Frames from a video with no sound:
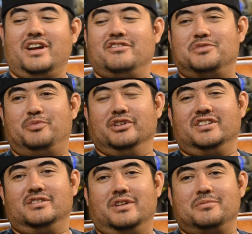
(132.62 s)
when I was
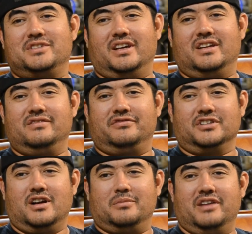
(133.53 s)
building the website
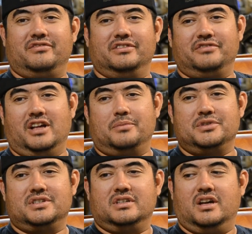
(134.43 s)
for Combat Flip
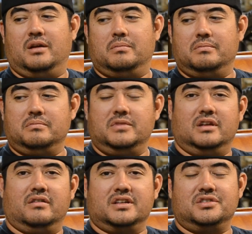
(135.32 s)
Flops,
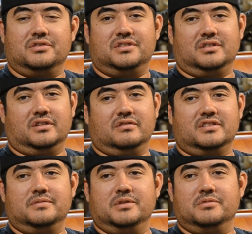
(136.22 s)
I chose to go
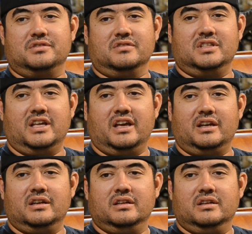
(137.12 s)
with some imagery
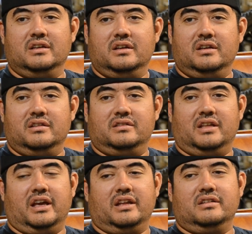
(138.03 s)

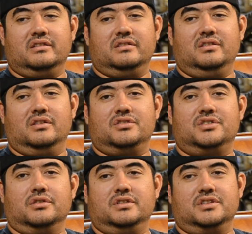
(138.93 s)
that
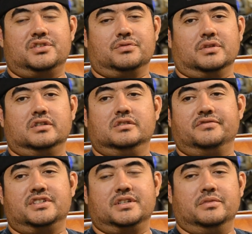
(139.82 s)
showed the struggle
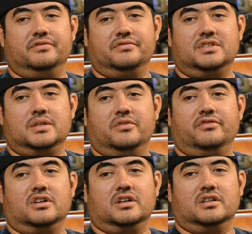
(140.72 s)
of some
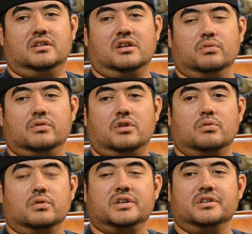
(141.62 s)
of our
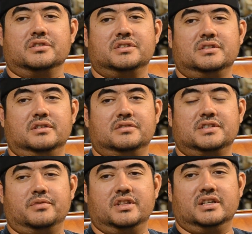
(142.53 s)
workers,
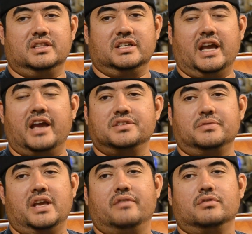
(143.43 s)
some of the guys
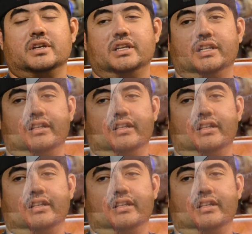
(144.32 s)
we have working